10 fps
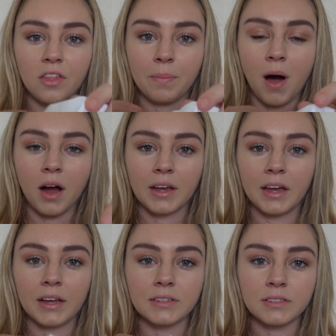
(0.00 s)
on the
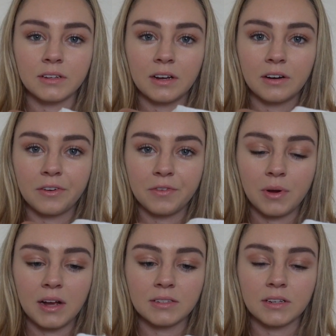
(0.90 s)
pocket, I don't know if you
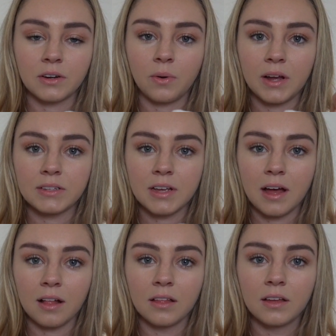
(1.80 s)
guys can quite
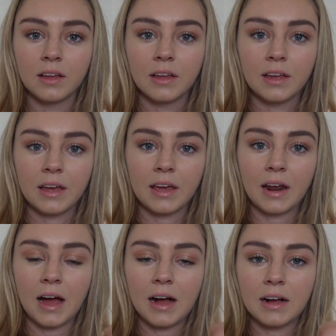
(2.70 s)
tell, it
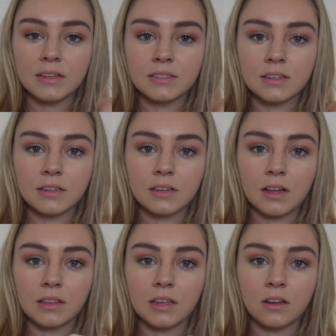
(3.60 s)
has
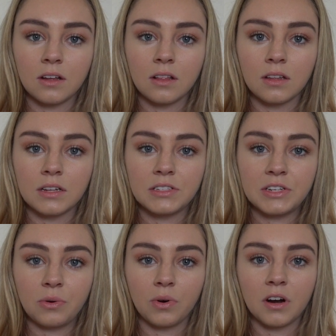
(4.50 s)
a little
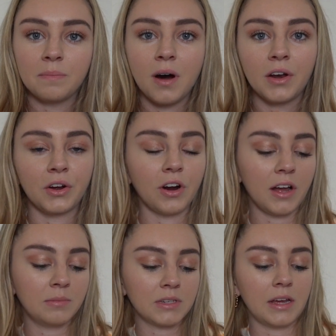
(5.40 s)
Dior
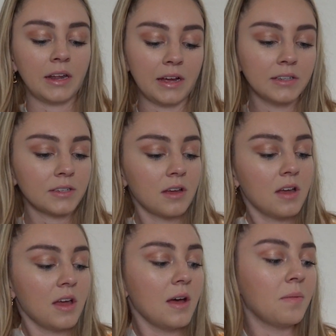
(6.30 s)
monogrammed in it.
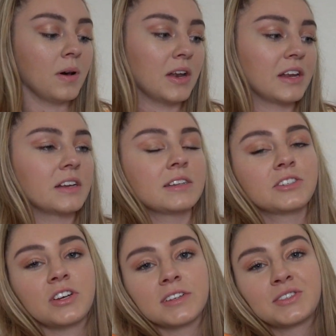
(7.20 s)
But it
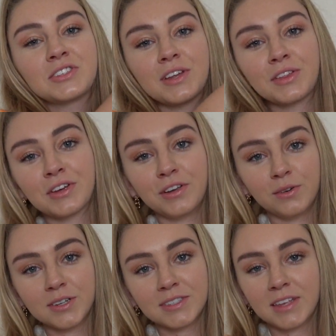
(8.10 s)
is just the
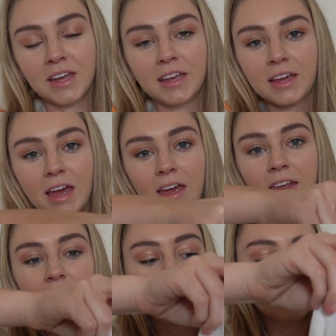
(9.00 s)
cutest thing,
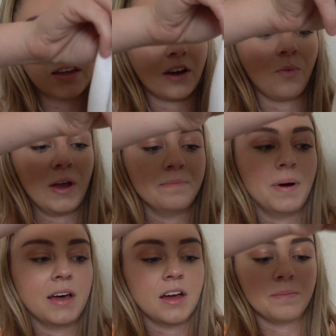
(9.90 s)
and I think a white
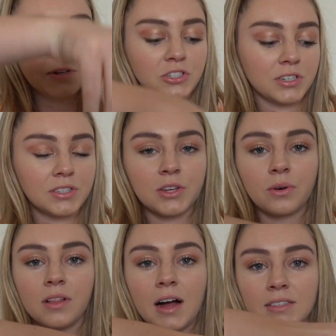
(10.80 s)
button-up is just so
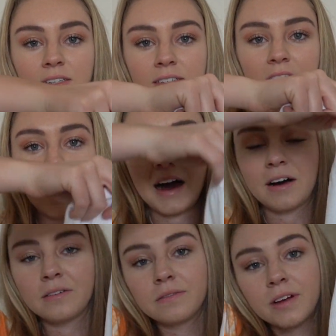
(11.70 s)
classic to
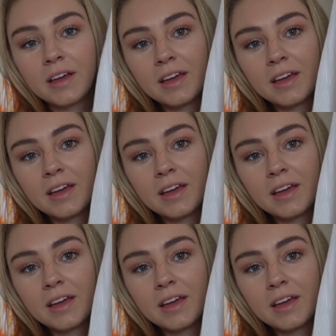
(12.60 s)
have.